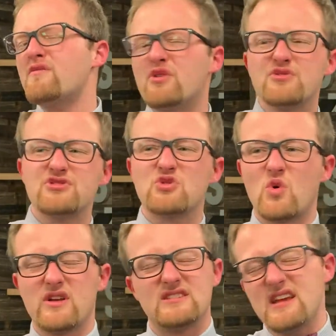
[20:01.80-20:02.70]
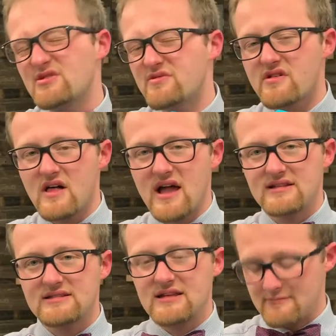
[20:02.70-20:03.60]
of those stories, Daniel in the
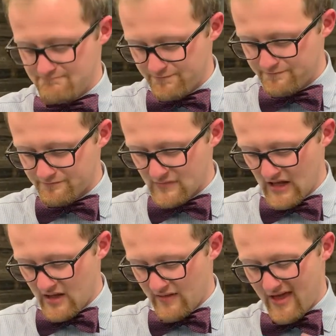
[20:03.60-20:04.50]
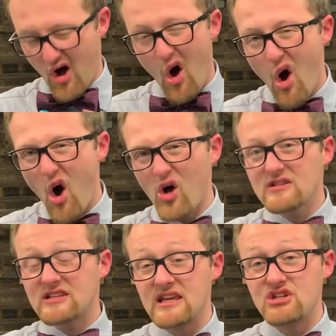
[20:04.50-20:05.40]
lion's den, they all
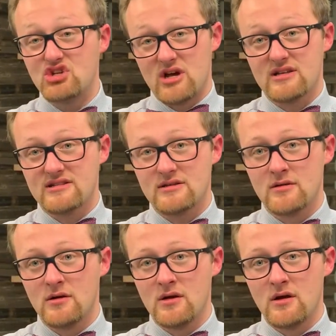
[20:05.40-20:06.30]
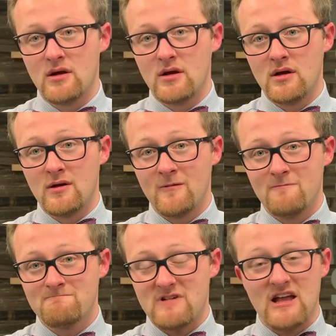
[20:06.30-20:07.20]
teach us
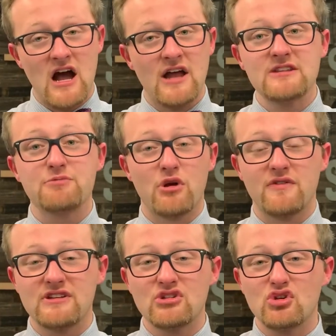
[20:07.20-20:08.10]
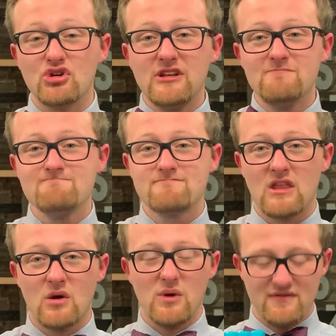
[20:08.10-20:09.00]
that God is perfect and good.
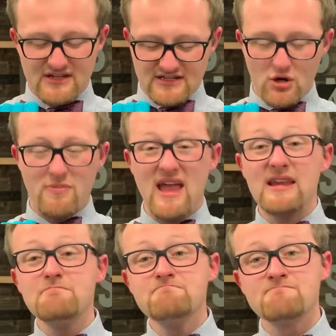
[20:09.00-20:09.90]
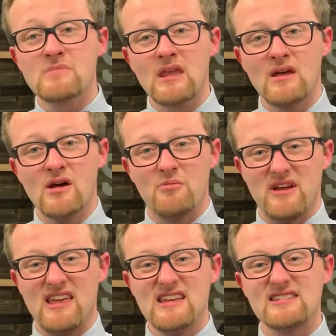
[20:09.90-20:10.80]
We've disobeyed him,
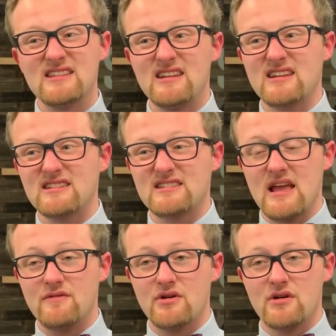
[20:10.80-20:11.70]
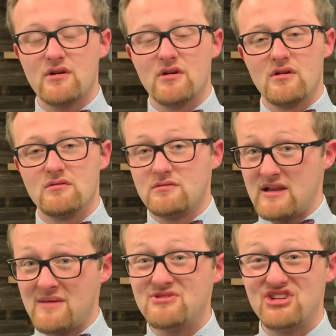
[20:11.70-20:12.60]
but he is sending a savior
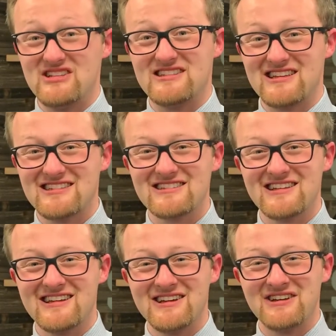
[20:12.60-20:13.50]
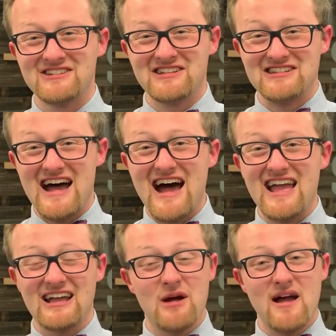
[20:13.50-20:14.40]
named Jesus to die
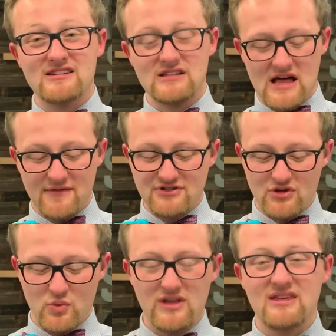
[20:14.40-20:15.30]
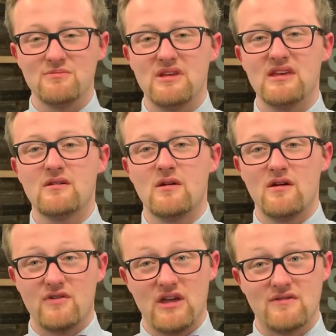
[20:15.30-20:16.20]
and come back to life so that we can be
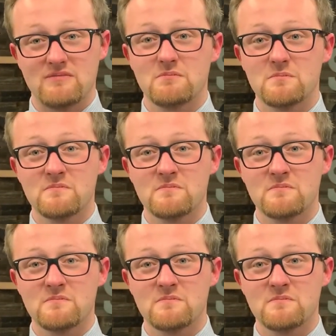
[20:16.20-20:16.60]
forgiven.